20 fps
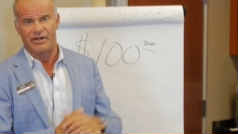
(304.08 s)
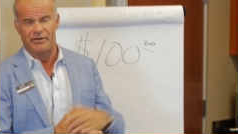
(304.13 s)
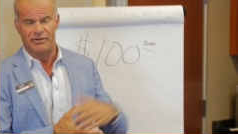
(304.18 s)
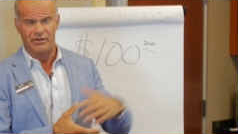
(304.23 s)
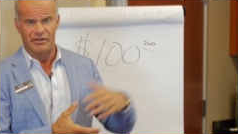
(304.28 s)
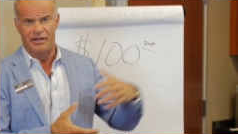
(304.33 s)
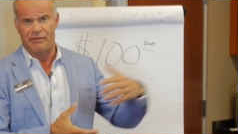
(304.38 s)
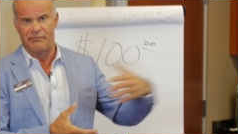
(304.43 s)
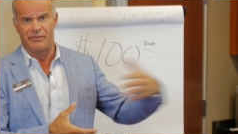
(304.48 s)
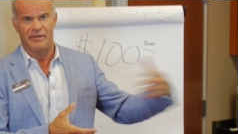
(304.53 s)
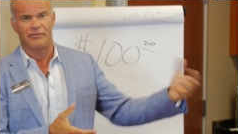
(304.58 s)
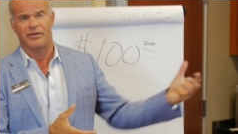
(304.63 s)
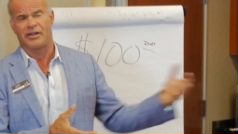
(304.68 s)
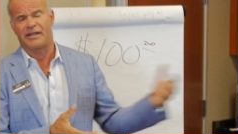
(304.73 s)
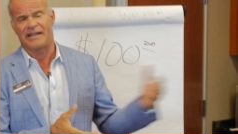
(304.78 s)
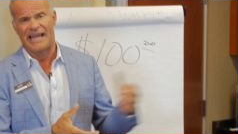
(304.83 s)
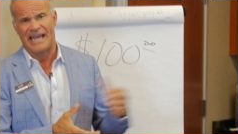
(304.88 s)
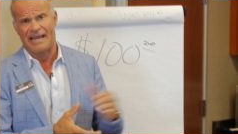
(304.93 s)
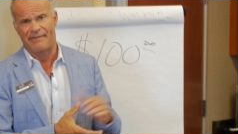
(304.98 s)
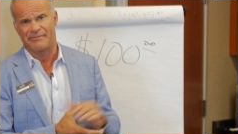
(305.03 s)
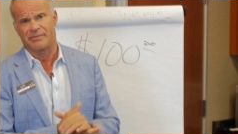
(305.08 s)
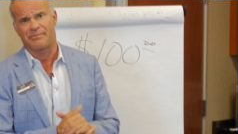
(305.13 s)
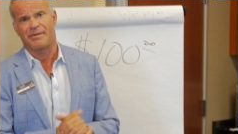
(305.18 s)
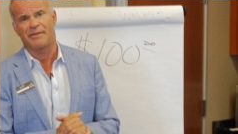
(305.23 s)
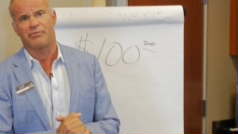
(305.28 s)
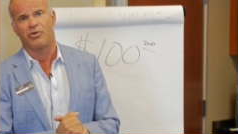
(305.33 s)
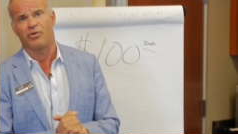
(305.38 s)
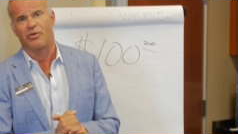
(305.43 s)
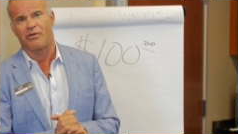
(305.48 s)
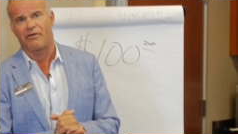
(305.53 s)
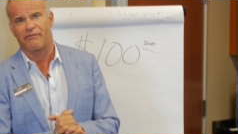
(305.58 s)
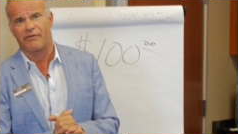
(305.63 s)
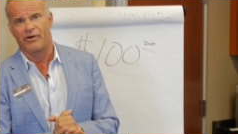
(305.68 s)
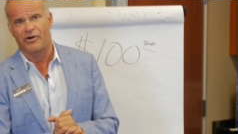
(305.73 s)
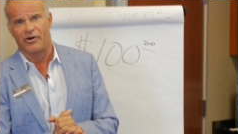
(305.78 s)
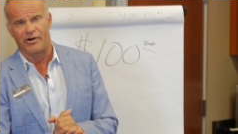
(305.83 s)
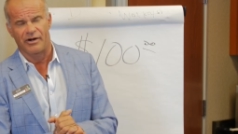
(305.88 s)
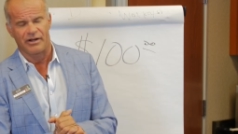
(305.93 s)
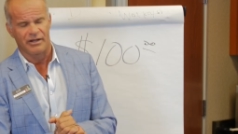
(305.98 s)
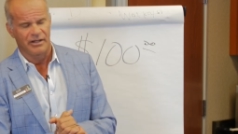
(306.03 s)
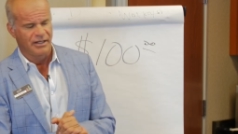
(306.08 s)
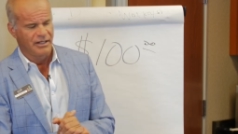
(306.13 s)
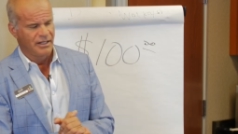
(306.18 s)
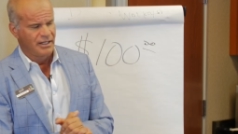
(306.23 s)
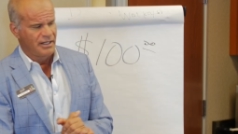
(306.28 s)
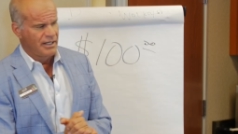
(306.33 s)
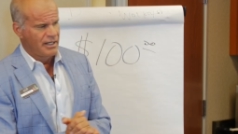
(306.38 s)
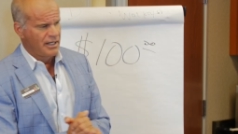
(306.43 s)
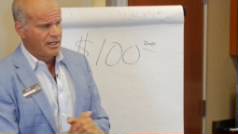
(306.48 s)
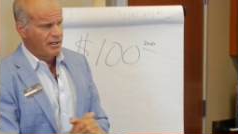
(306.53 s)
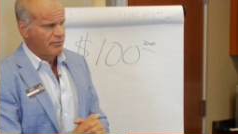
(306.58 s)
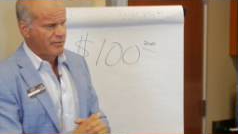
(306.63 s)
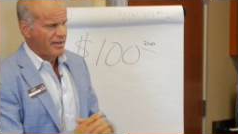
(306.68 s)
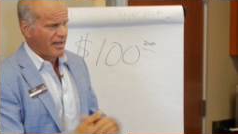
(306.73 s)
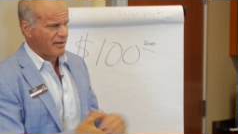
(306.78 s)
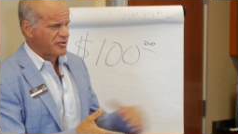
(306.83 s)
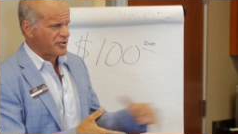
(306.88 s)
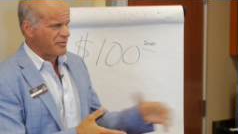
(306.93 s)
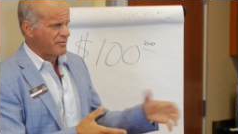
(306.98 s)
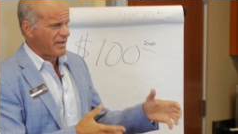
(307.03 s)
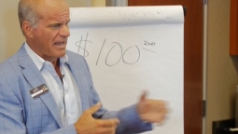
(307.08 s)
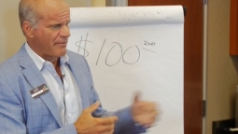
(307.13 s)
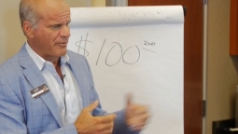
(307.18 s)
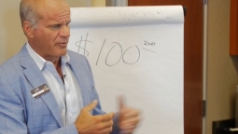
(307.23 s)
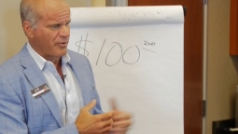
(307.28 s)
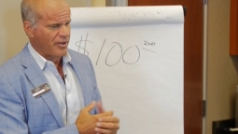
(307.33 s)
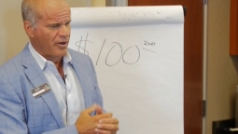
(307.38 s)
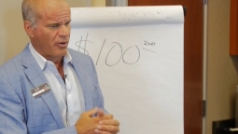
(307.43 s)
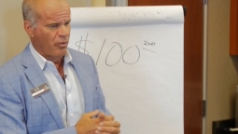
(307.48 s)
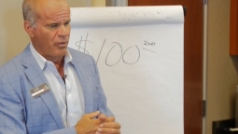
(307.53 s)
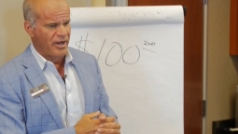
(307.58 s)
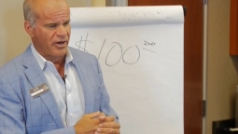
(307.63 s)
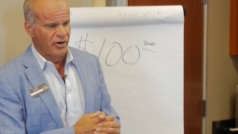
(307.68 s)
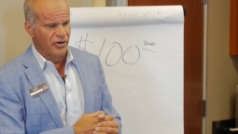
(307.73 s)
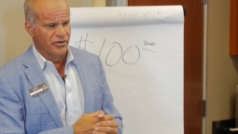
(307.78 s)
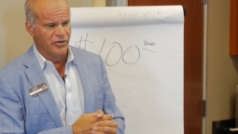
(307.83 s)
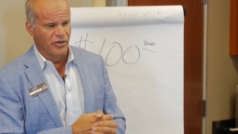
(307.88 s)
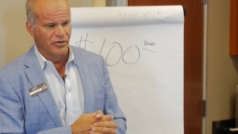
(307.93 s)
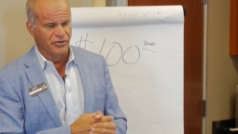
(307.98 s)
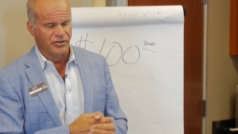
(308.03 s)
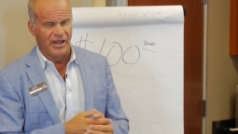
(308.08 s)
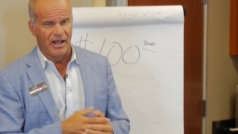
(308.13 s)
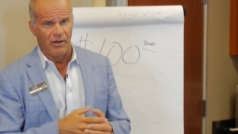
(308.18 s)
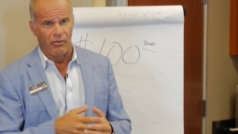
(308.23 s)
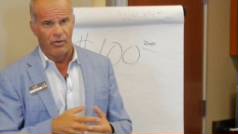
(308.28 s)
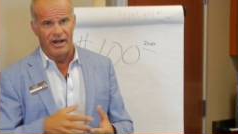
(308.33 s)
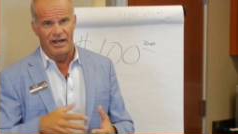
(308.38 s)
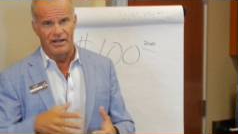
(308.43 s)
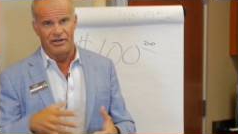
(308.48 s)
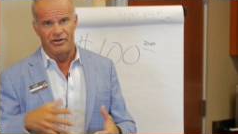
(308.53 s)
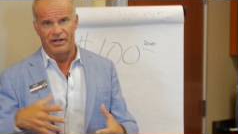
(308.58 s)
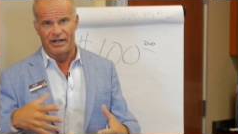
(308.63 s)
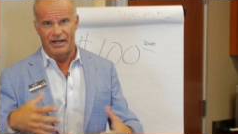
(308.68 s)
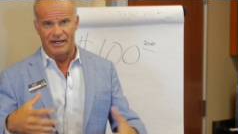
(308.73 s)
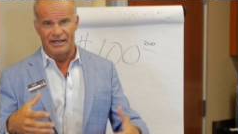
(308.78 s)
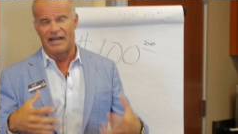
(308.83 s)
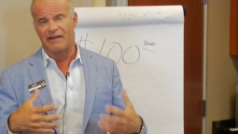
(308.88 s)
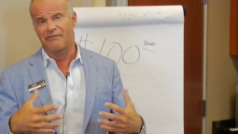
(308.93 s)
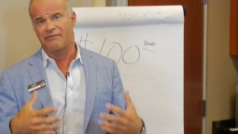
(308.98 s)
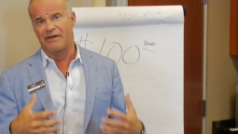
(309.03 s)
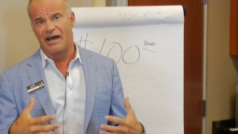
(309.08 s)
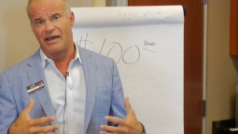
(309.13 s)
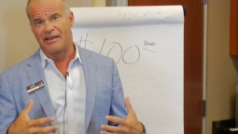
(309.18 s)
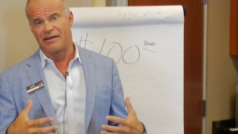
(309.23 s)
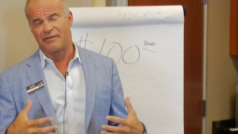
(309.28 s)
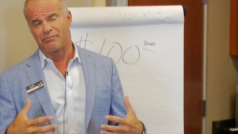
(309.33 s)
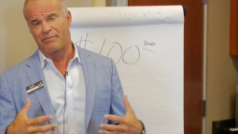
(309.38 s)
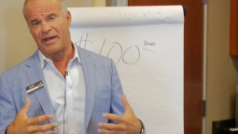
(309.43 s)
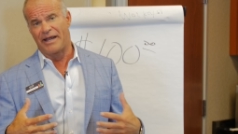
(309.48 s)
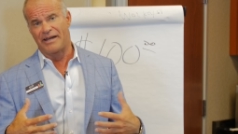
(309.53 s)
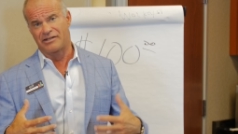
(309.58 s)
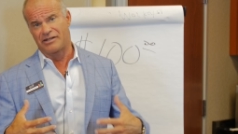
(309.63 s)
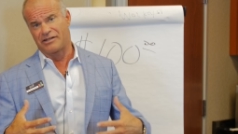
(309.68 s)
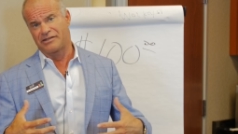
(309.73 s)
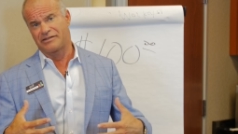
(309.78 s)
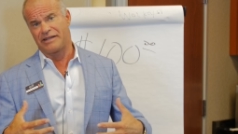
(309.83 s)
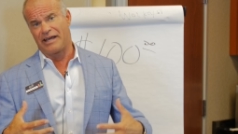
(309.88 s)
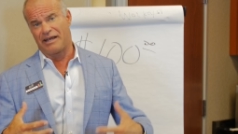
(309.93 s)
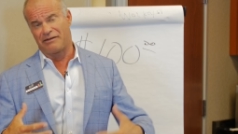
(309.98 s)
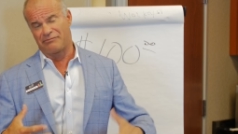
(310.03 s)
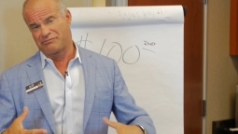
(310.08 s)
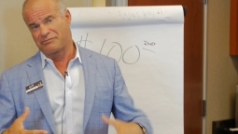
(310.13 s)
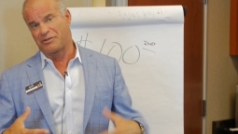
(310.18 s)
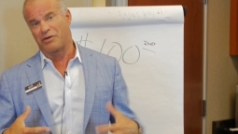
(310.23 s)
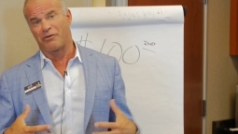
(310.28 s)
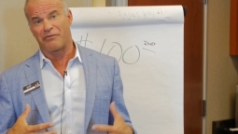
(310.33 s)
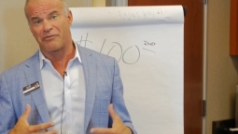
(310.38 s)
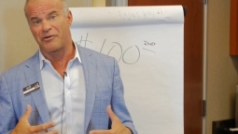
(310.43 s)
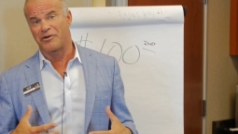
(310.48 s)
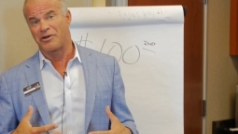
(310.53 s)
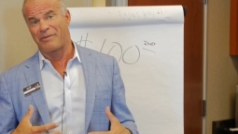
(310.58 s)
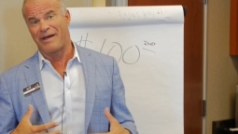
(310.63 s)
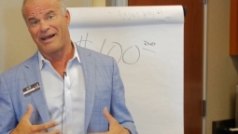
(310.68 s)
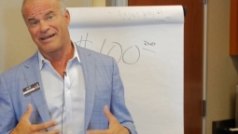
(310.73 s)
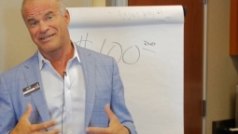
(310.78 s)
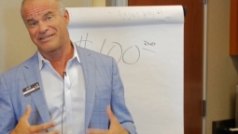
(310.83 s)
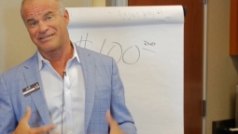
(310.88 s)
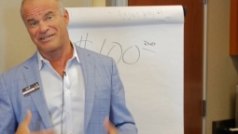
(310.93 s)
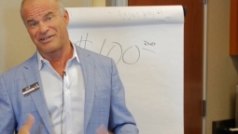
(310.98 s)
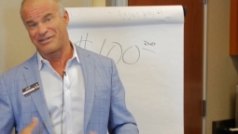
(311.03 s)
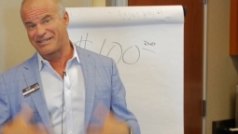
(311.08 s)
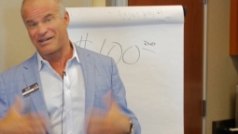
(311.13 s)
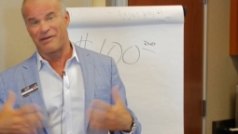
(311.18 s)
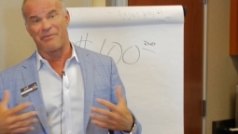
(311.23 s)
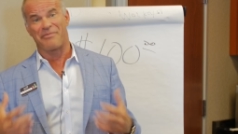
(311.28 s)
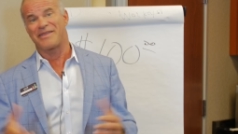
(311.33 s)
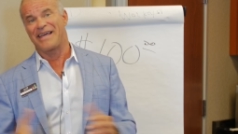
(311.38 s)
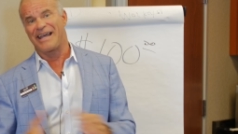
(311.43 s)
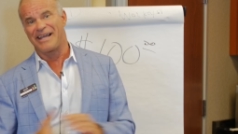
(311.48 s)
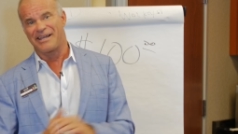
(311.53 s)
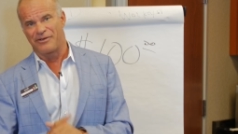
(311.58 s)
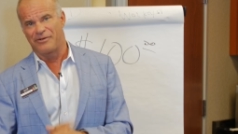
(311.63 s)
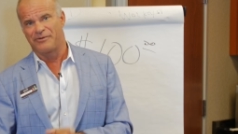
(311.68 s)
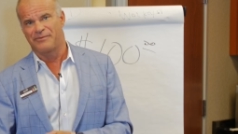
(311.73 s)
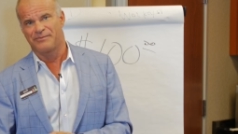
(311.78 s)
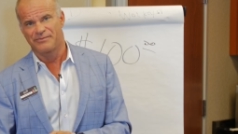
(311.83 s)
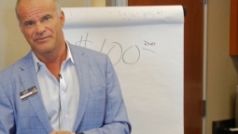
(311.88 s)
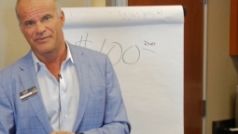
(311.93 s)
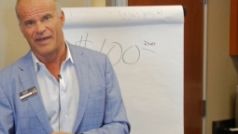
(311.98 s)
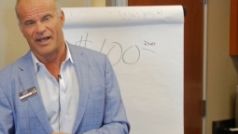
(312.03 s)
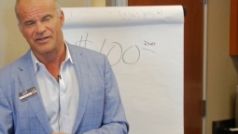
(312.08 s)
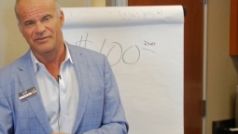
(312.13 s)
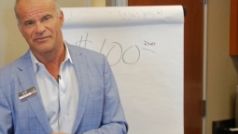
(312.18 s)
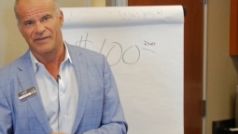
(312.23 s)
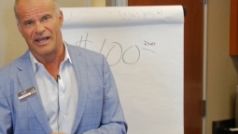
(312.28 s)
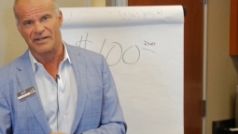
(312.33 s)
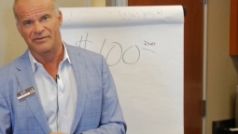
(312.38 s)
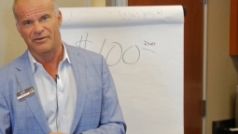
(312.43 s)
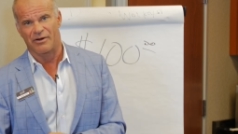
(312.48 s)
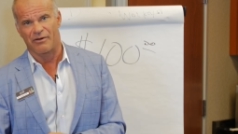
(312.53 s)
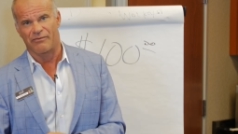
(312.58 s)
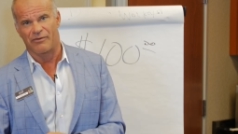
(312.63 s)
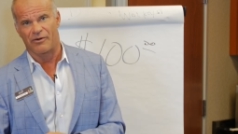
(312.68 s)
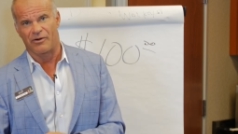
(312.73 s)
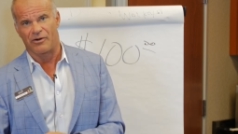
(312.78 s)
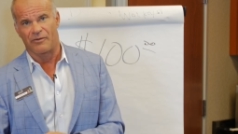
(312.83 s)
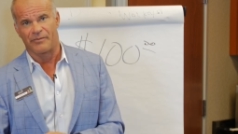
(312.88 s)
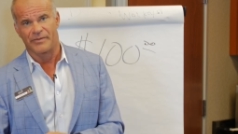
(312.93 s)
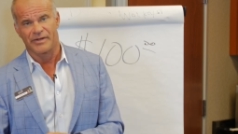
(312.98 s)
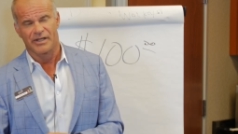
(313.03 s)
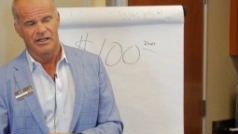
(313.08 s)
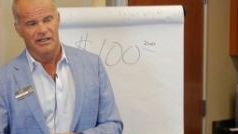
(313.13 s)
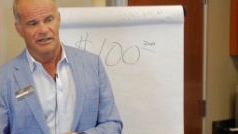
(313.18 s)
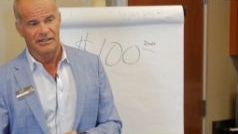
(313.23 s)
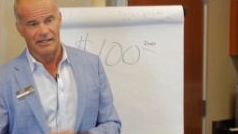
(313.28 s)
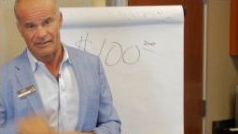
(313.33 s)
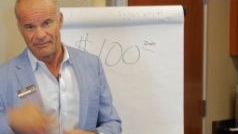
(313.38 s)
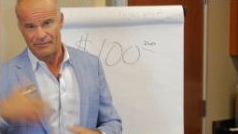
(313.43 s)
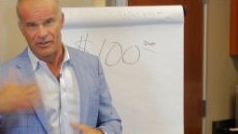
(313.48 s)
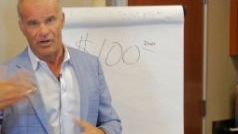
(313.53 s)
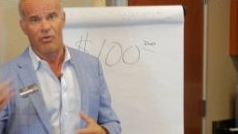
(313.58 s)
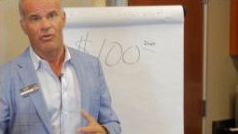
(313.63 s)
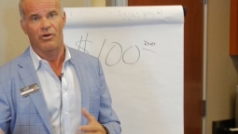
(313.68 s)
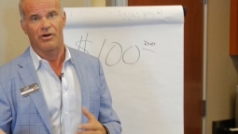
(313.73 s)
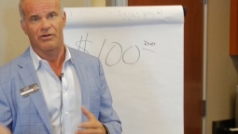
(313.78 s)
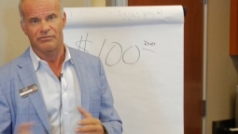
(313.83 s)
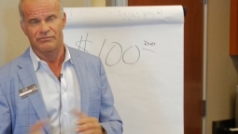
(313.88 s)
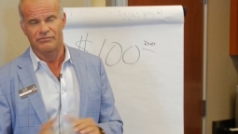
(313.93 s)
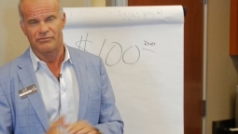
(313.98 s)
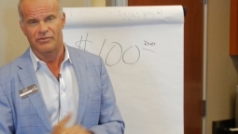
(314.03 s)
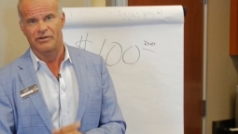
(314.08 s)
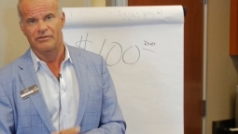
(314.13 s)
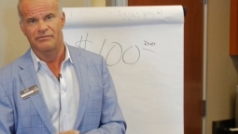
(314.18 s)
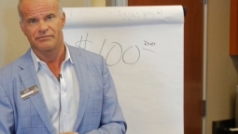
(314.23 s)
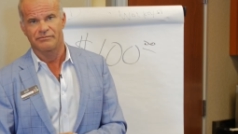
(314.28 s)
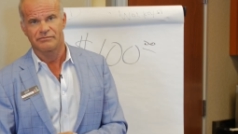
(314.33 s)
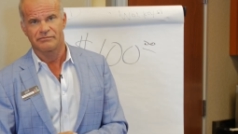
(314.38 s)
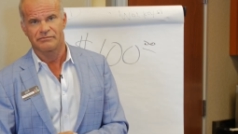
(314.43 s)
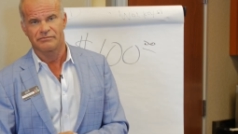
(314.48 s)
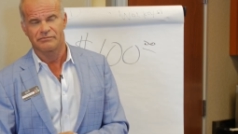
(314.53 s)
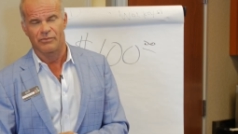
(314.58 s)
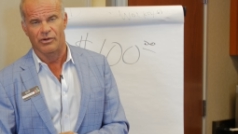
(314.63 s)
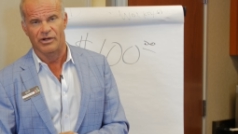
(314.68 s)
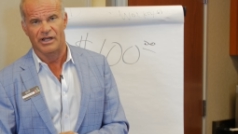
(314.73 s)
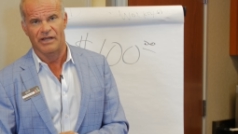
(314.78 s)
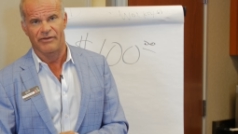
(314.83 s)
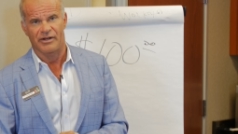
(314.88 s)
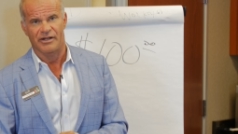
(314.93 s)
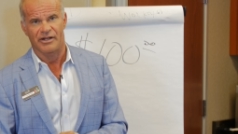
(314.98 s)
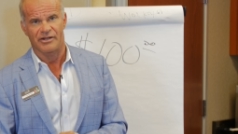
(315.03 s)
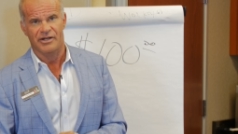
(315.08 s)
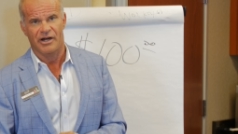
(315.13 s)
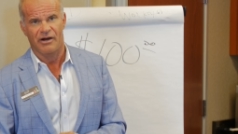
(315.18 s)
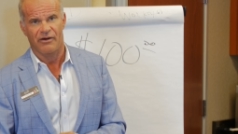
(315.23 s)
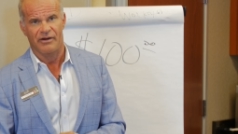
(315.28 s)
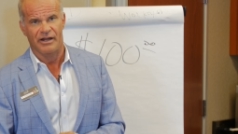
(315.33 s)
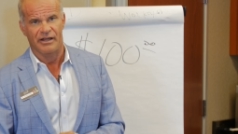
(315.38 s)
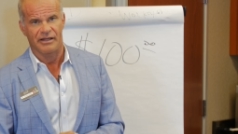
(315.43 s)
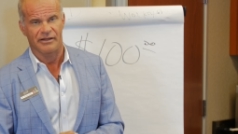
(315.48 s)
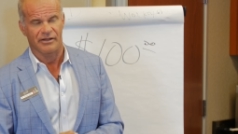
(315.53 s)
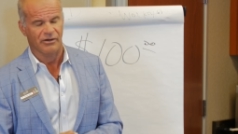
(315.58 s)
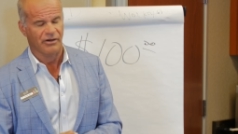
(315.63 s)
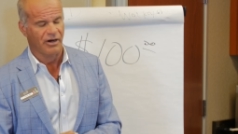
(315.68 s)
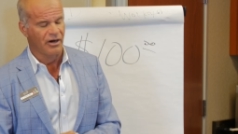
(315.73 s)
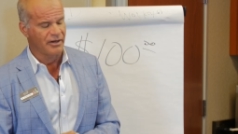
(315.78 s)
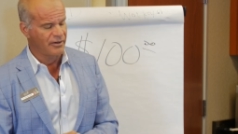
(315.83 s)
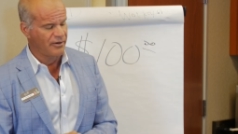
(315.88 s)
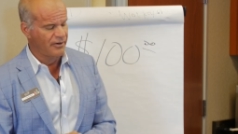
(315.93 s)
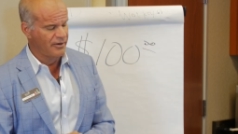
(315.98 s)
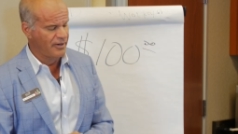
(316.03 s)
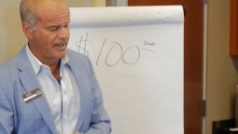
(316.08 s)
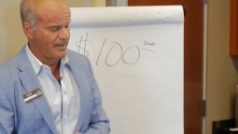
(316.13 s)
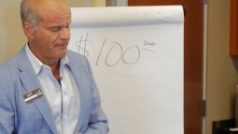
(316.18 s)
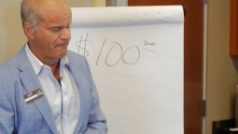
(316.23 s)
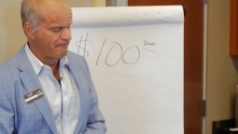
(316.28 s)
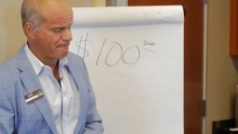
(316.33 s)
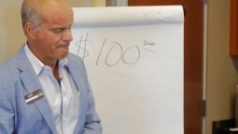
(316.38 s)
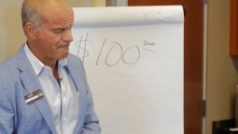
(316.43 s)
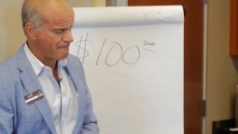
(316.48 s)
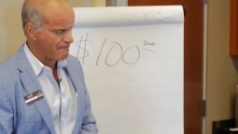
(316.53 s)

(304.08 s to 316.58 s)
and even the names of the people who referred. That should be happening within a week or so. So that way you can identify the patients that you know referred you patients, you can tell them thank you, thanks, thanks for your referral. Let them know we're we're we're giving to charity in their in their name.